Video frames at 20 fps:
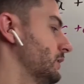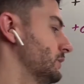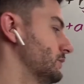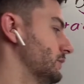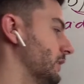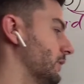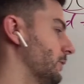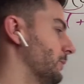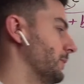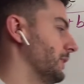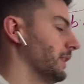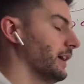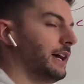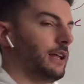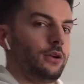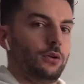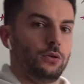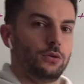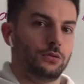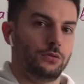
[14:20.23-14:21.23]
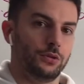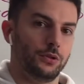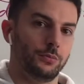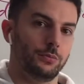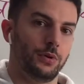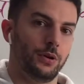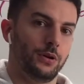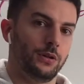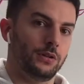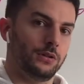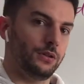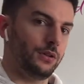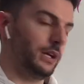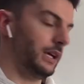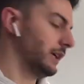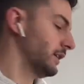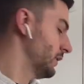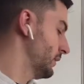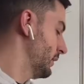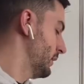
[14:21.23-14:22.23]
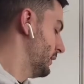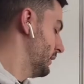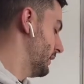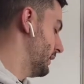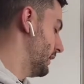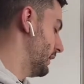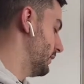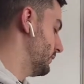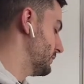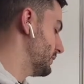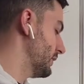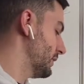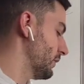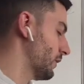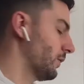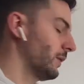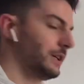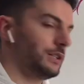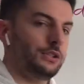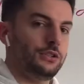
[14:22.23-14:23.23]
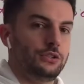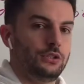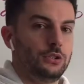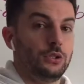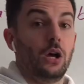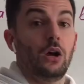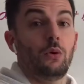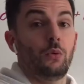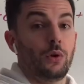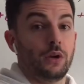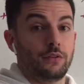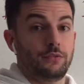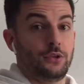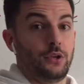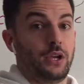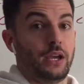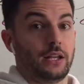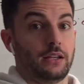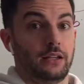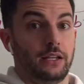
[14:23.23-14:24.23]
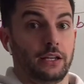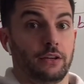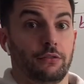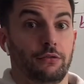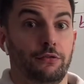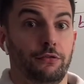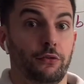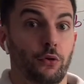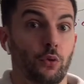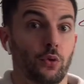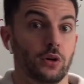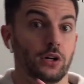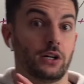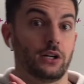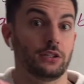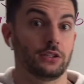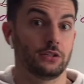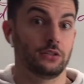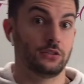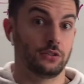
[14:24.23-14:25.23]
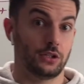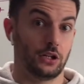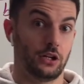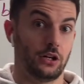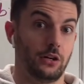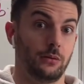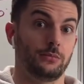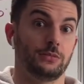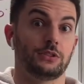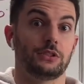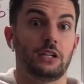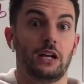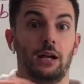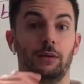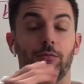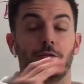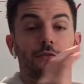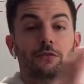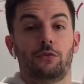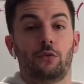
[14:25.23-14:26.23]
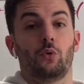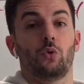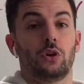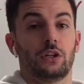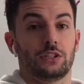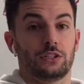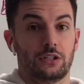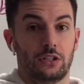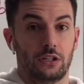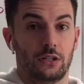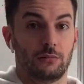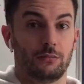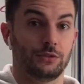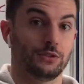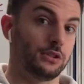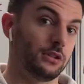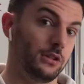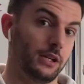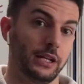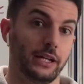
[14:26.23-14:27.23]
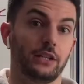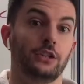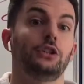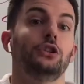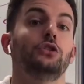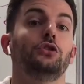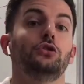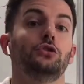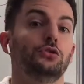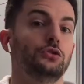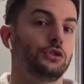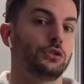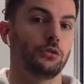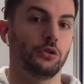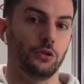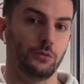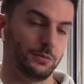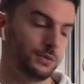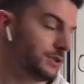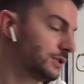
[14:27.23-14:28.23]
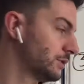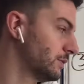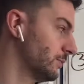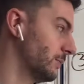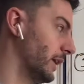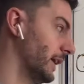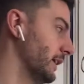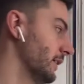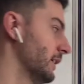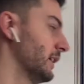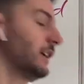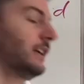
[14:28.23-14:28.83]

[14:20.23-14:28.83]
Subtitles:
So that would be that whole group, okay? And I always get the question too, oh, what if you had like 4 terms times 4 terms or like huge groups, right?